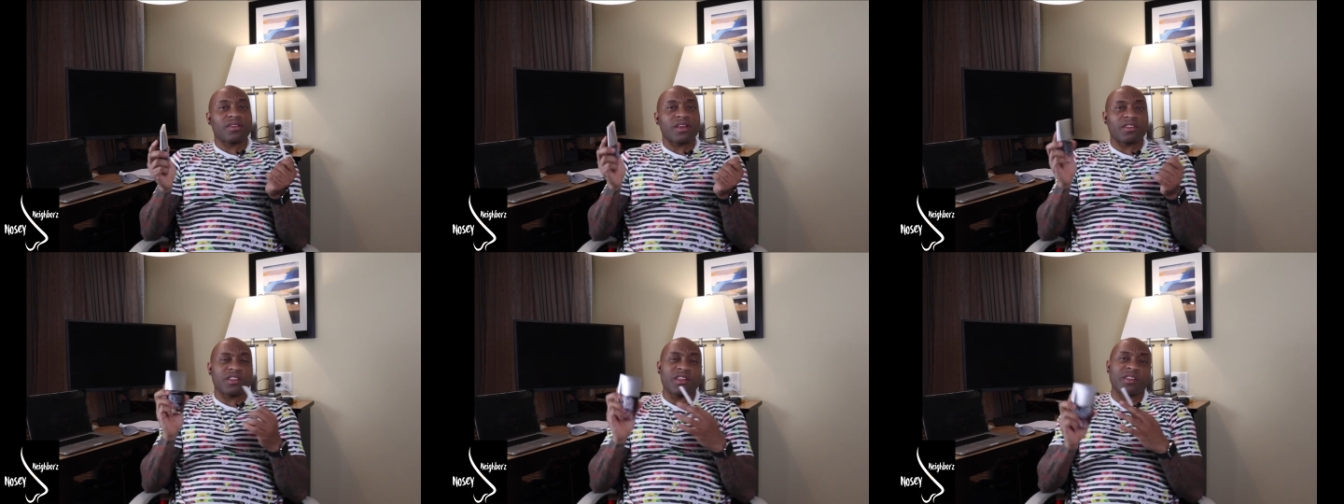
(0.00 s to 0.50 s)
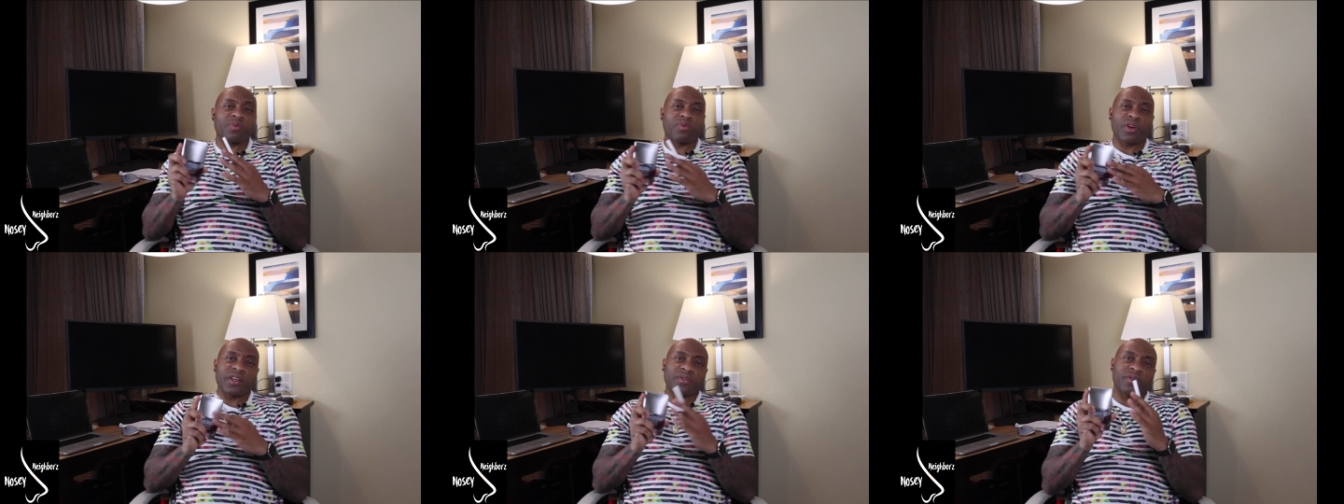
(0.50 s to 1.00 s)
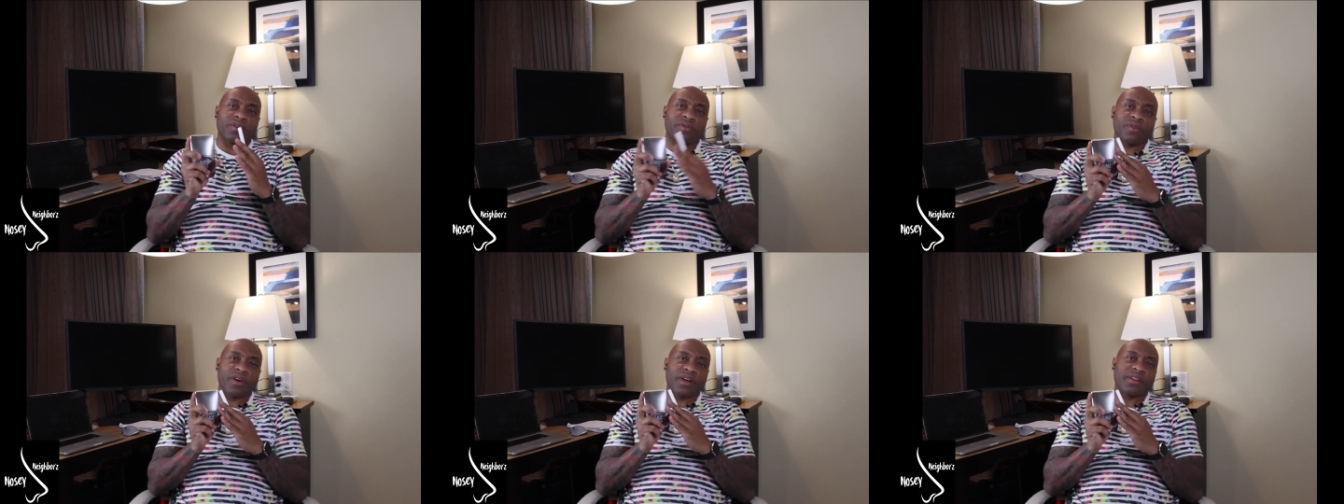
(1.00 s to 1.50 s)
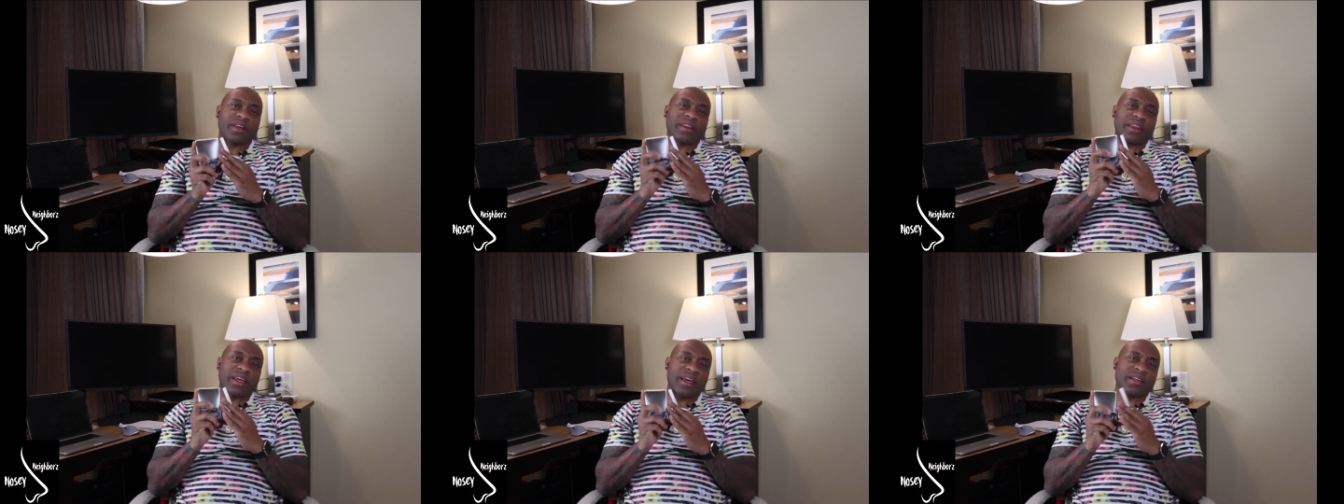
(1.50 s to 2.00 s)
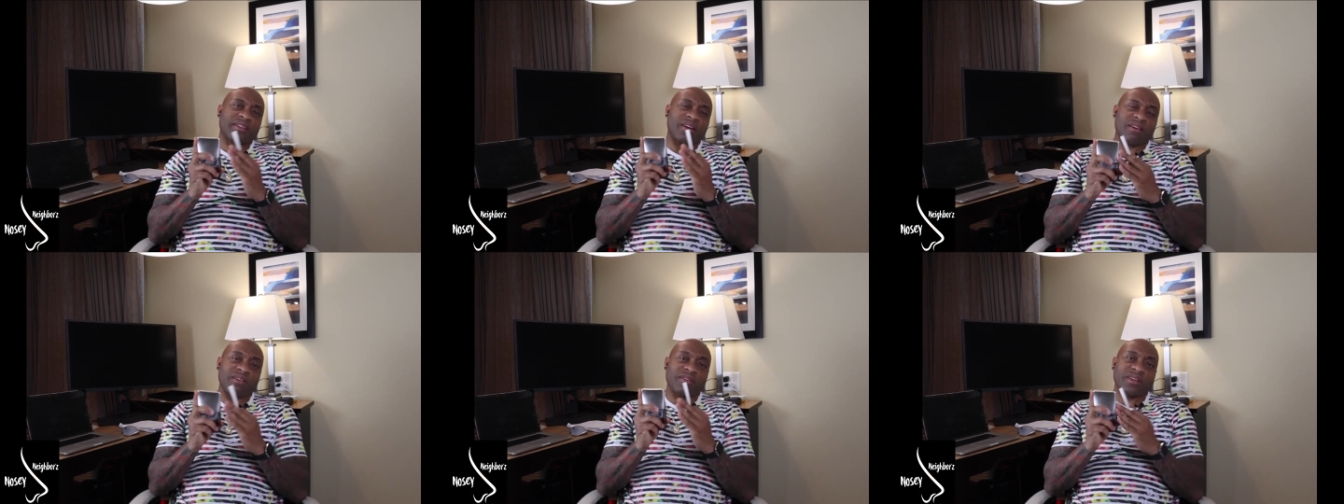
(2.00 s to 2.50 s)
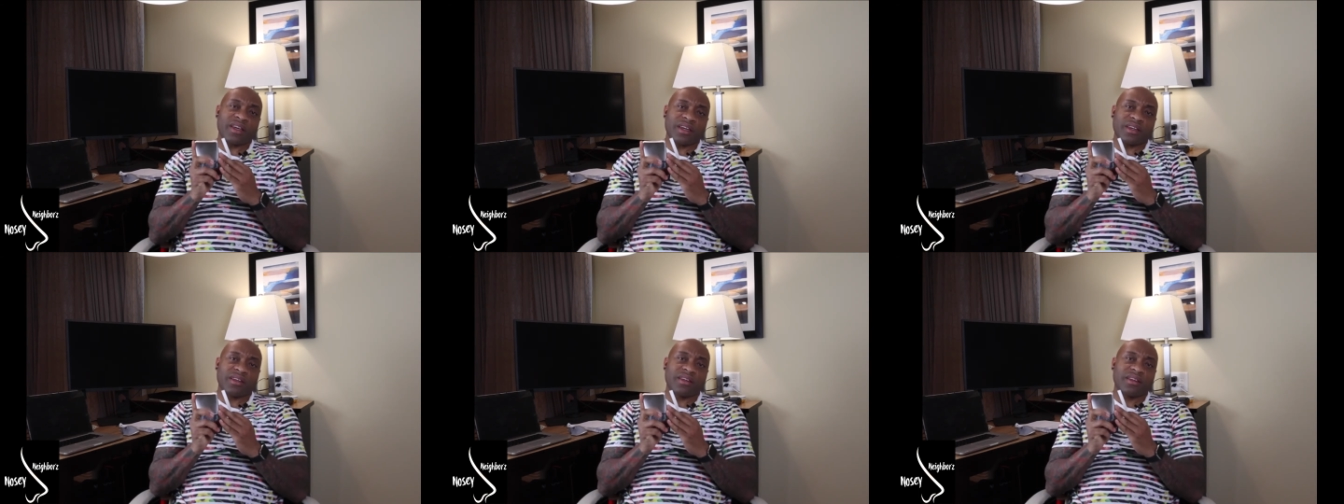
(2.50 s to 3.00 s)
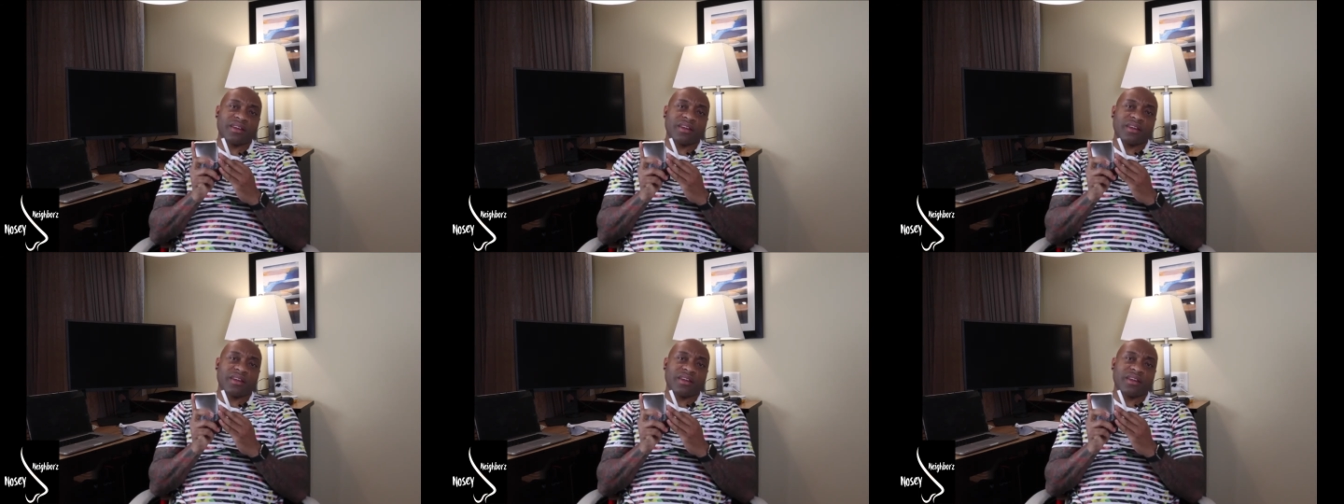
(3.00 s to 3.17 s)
That's a decent price for a fragrance that lasts all day.